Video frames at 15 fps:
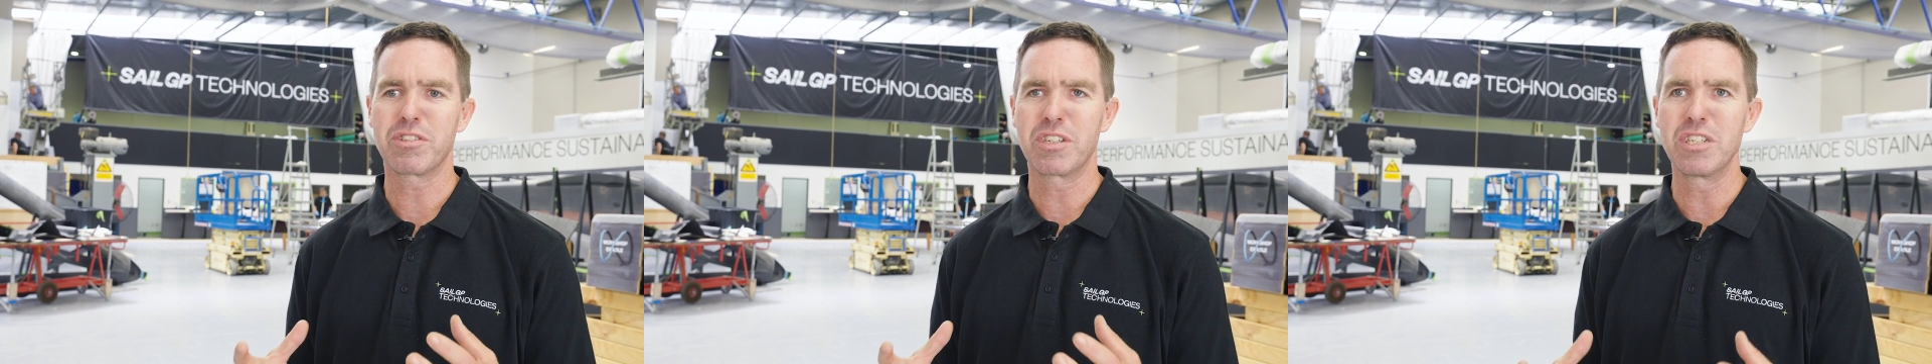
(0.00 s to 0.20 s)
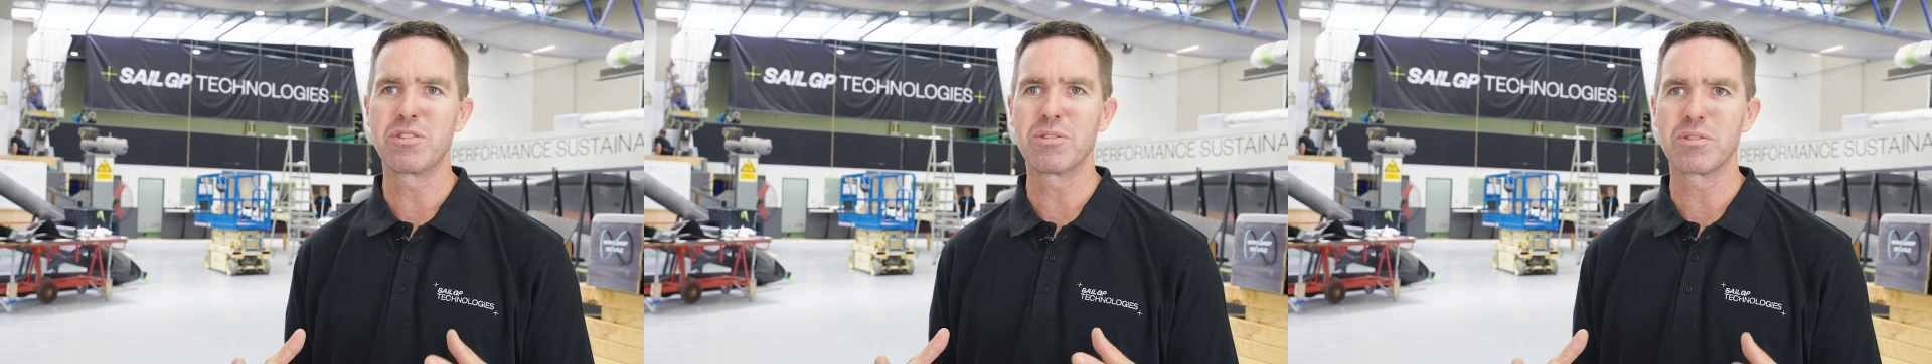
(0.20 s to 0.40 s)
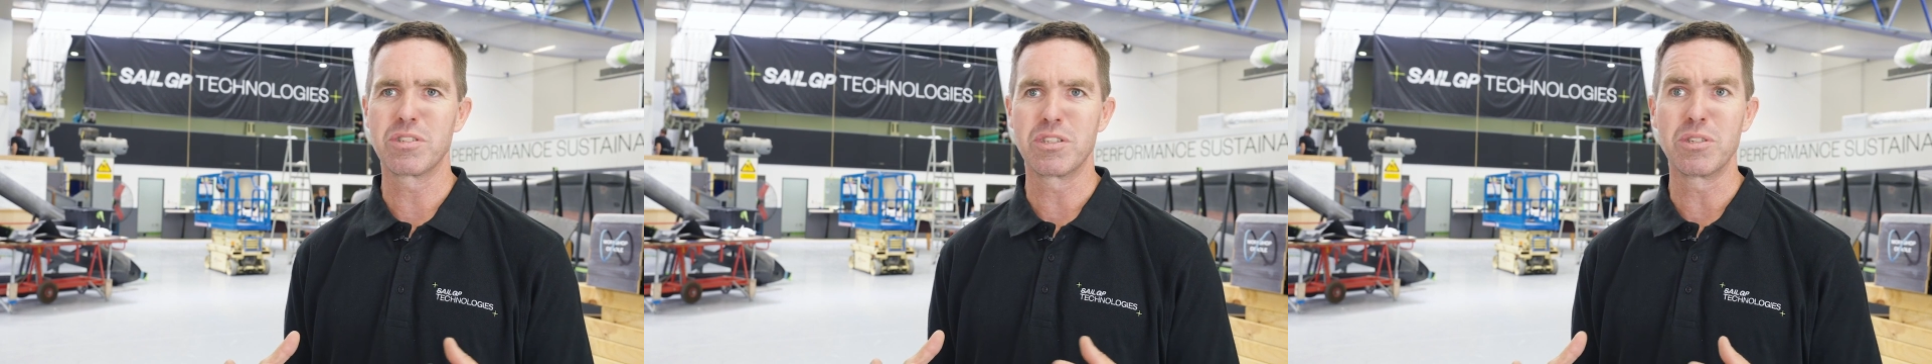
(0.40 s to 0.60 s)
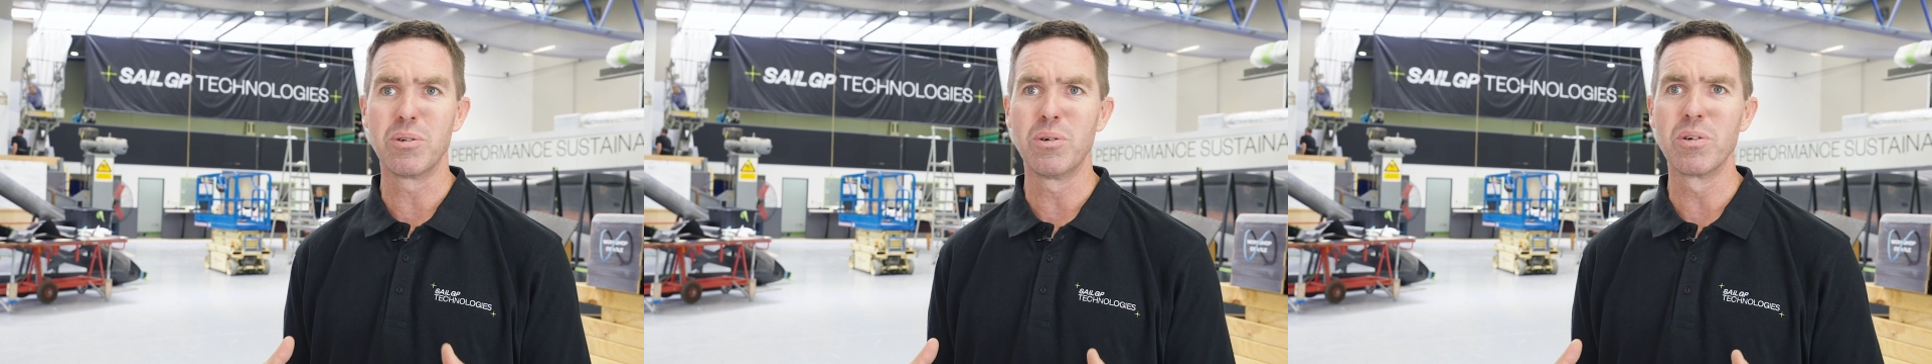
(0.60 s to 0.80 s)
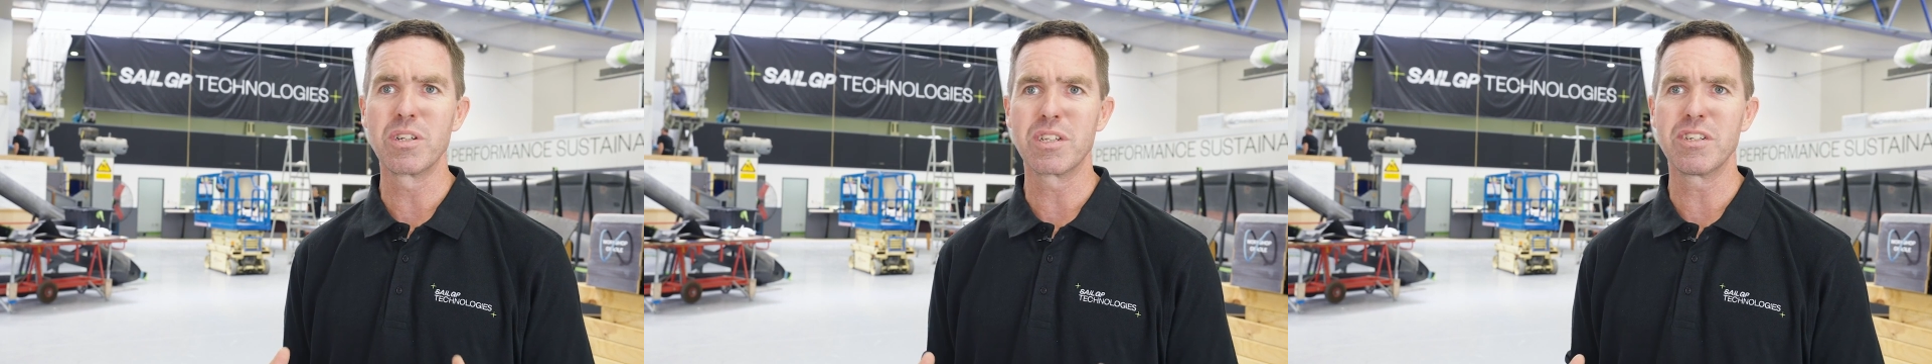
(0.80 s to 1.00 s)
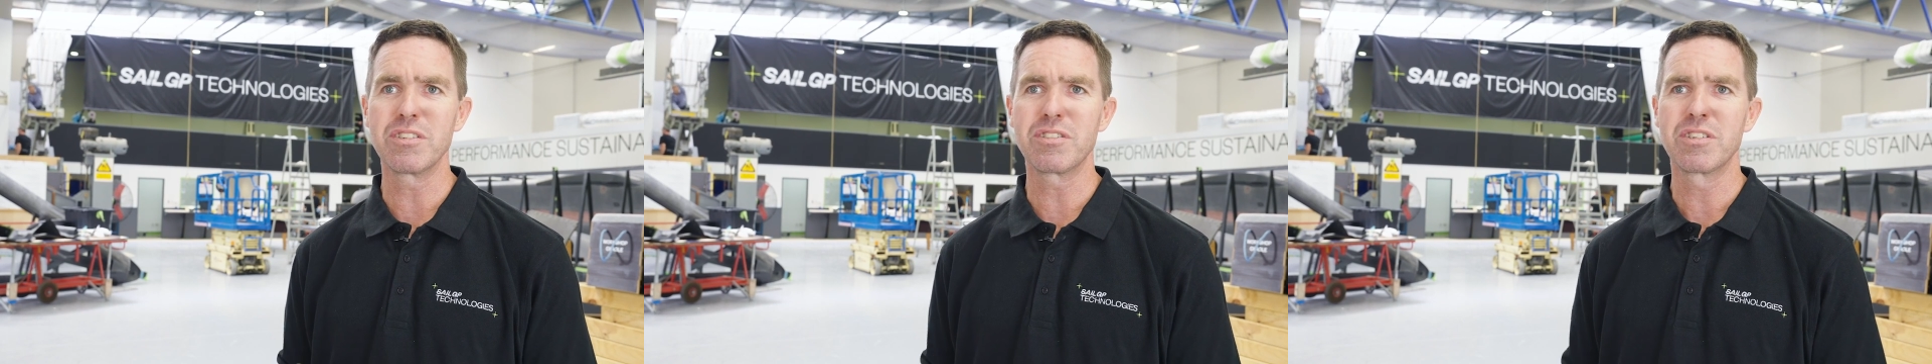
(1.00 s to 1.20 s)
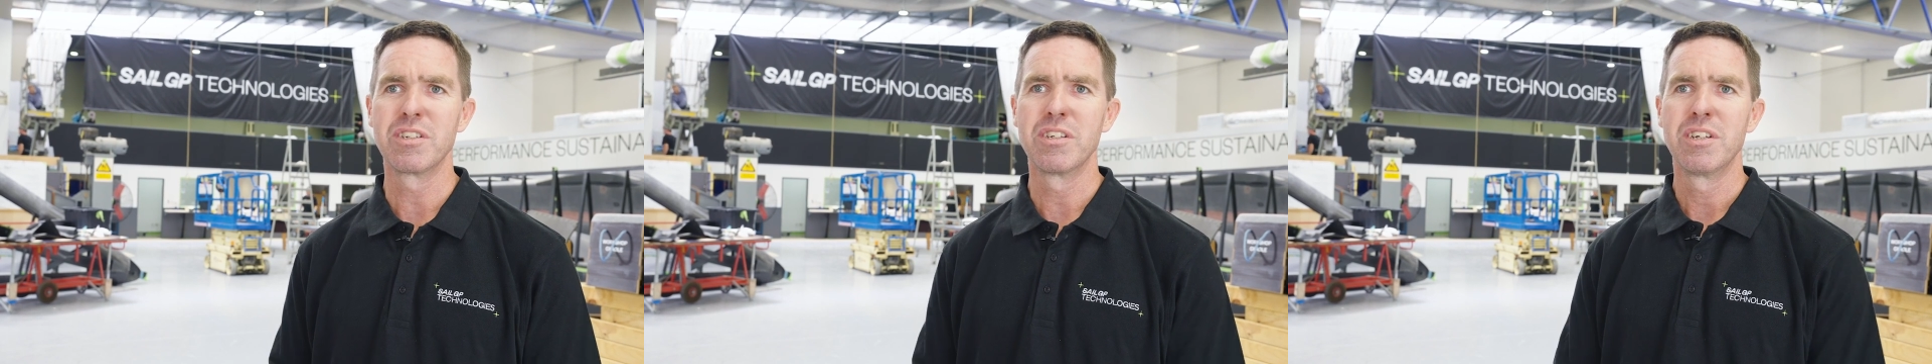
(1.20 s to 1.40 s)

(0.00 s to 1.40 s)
schedule to do all of this,